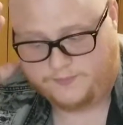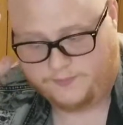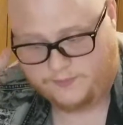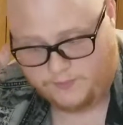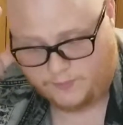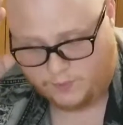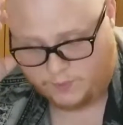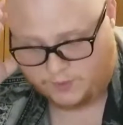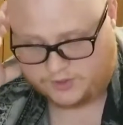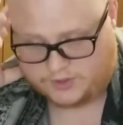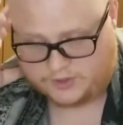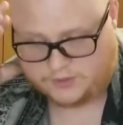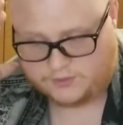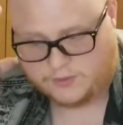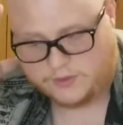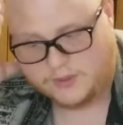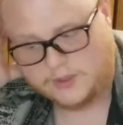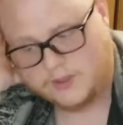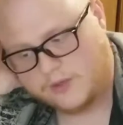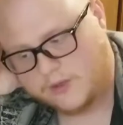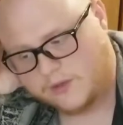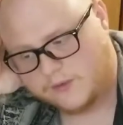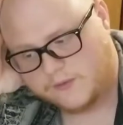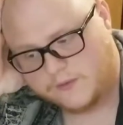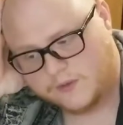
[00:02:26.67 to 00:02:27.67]
which is really
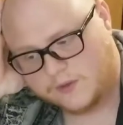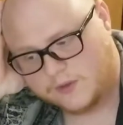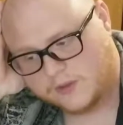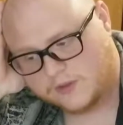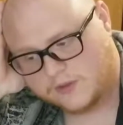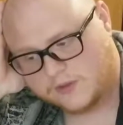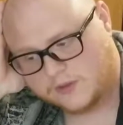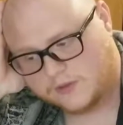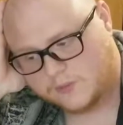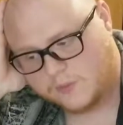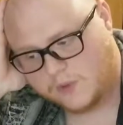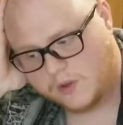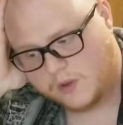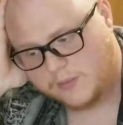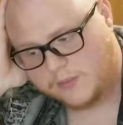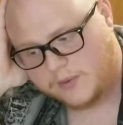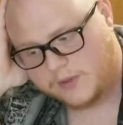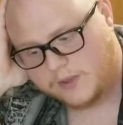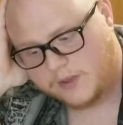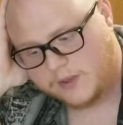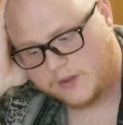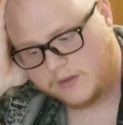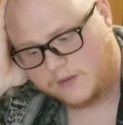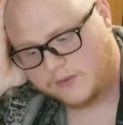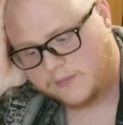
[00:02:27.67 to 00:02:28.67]
good for this as well
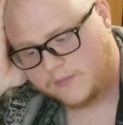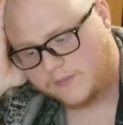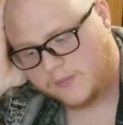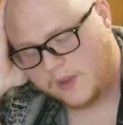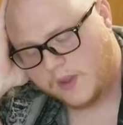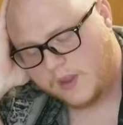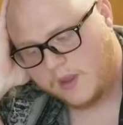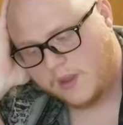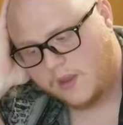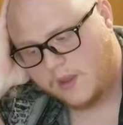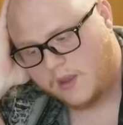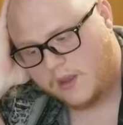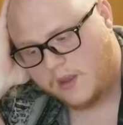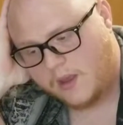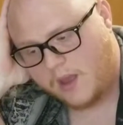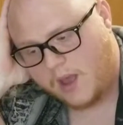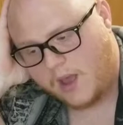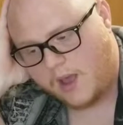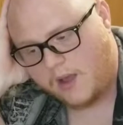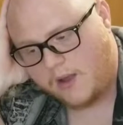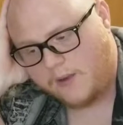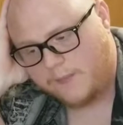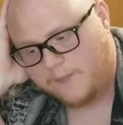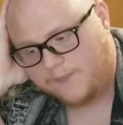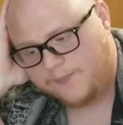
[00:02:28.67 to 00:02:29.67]
because
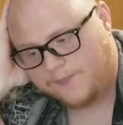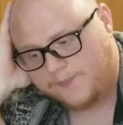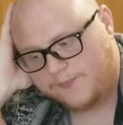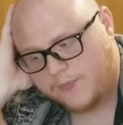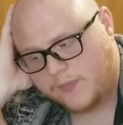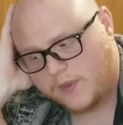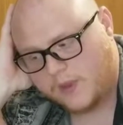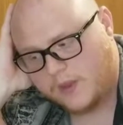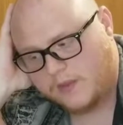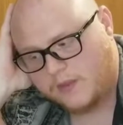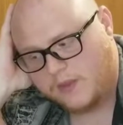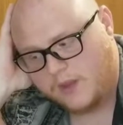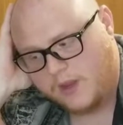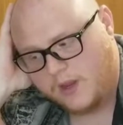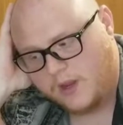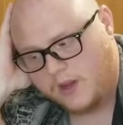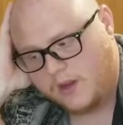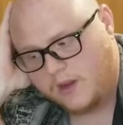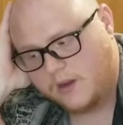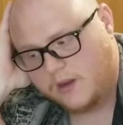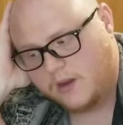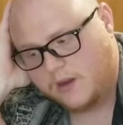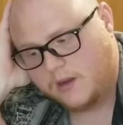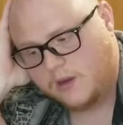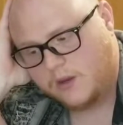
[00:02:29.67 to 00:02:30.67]

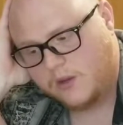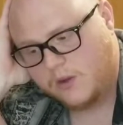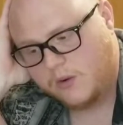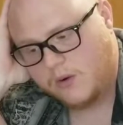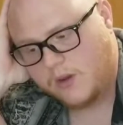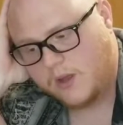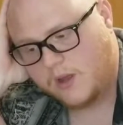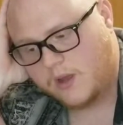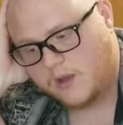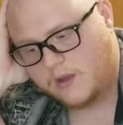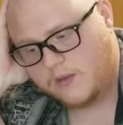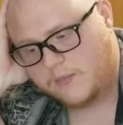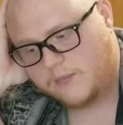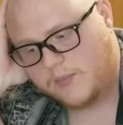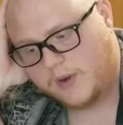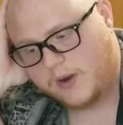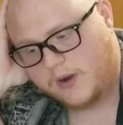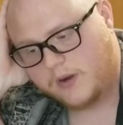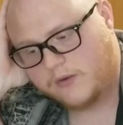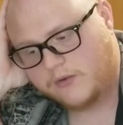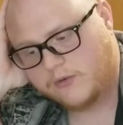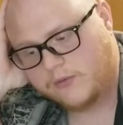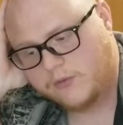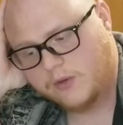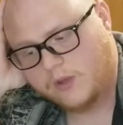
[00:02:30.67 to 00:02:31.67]
the Gouda
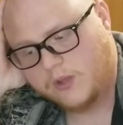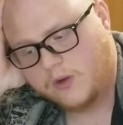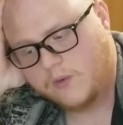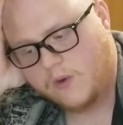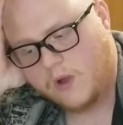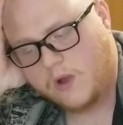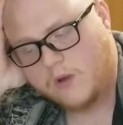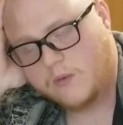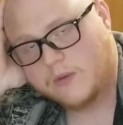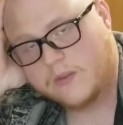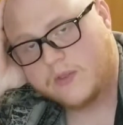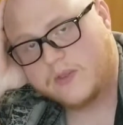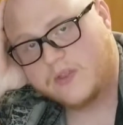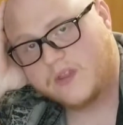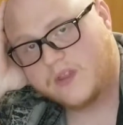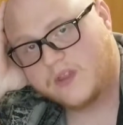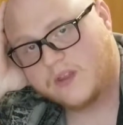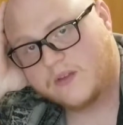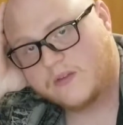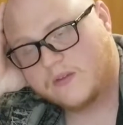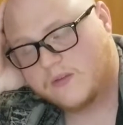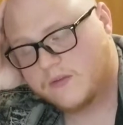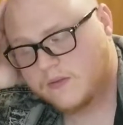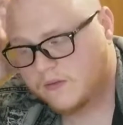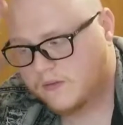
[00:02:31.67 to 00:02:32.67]
pairs really well with
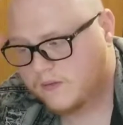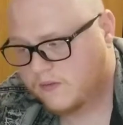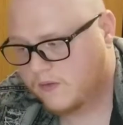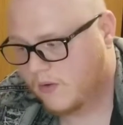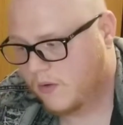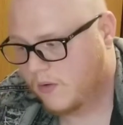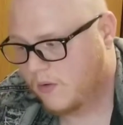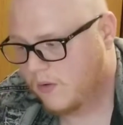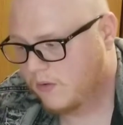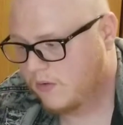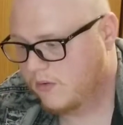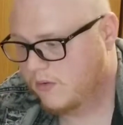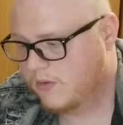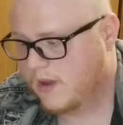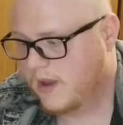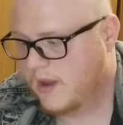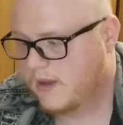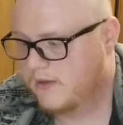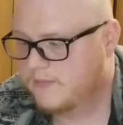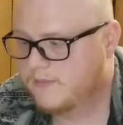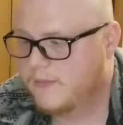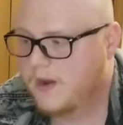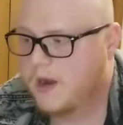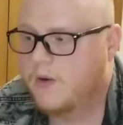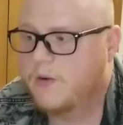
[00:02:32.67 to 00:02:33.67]
this. So you
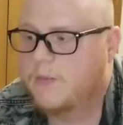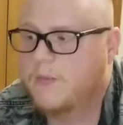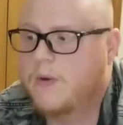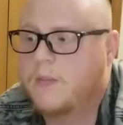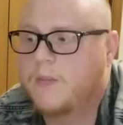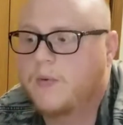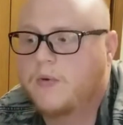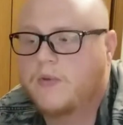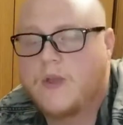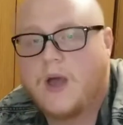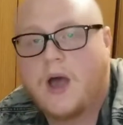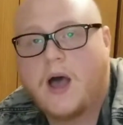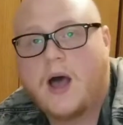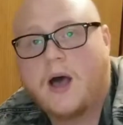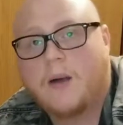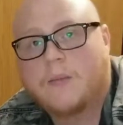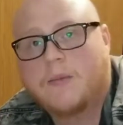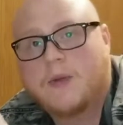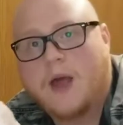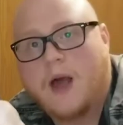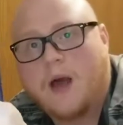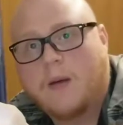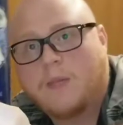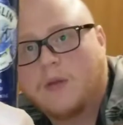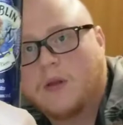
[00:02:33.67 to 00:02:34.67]
guys might remember the
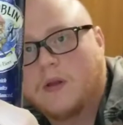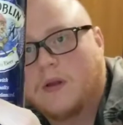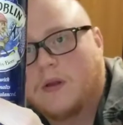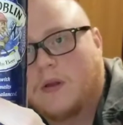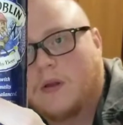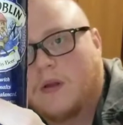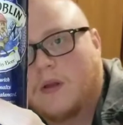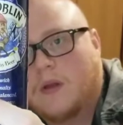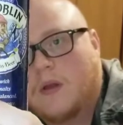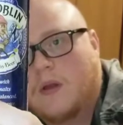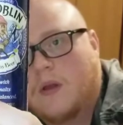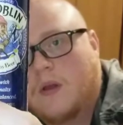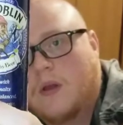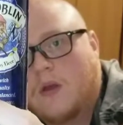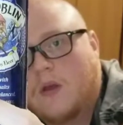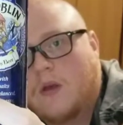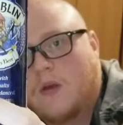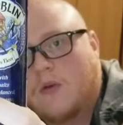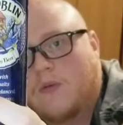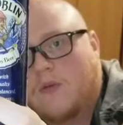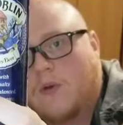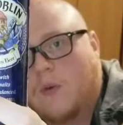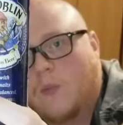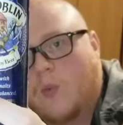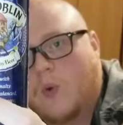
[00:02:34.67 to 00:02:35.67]
Hobgoblin
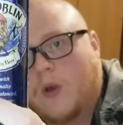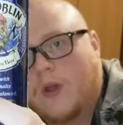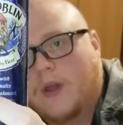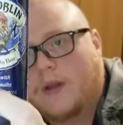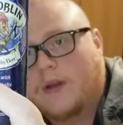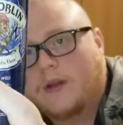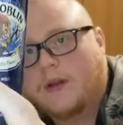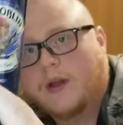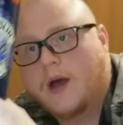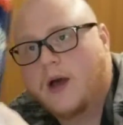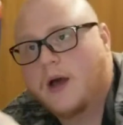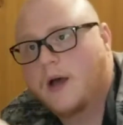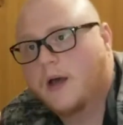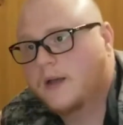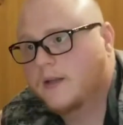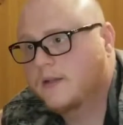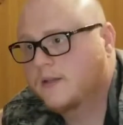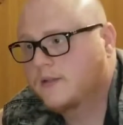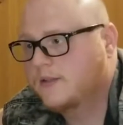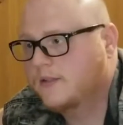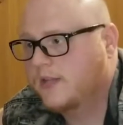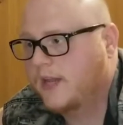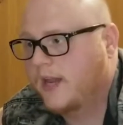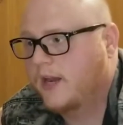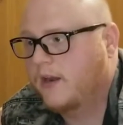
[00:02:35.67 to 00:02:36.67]
from when
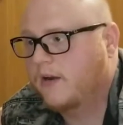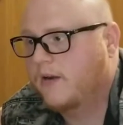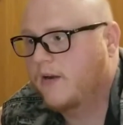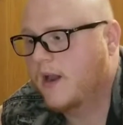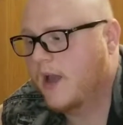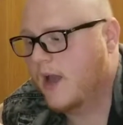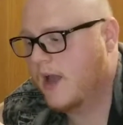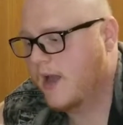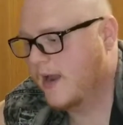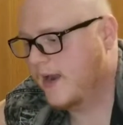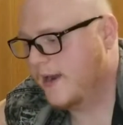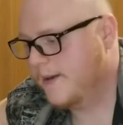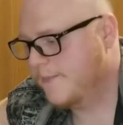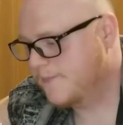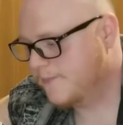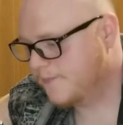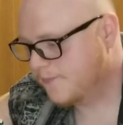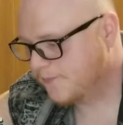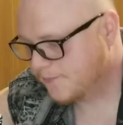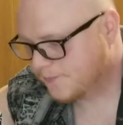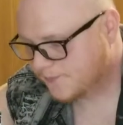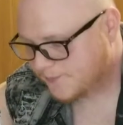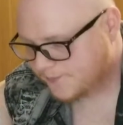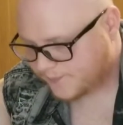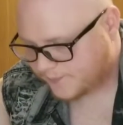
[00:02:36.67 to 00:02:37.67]
Tanner and I,
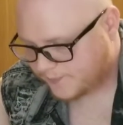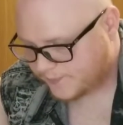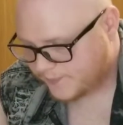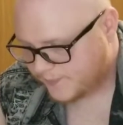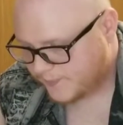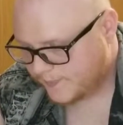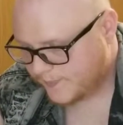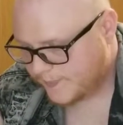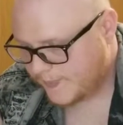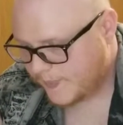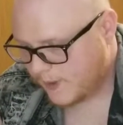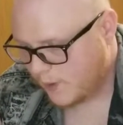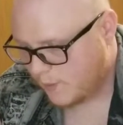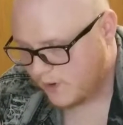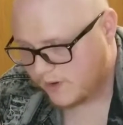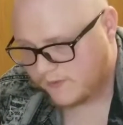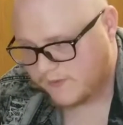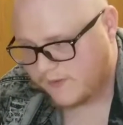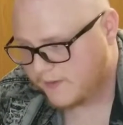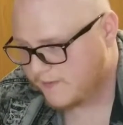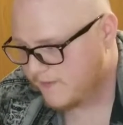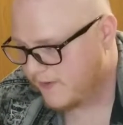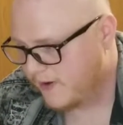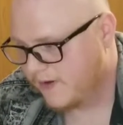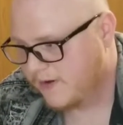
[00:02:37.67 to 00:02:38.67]
one of
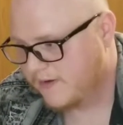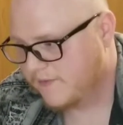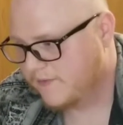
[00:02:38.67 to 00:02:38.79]
our very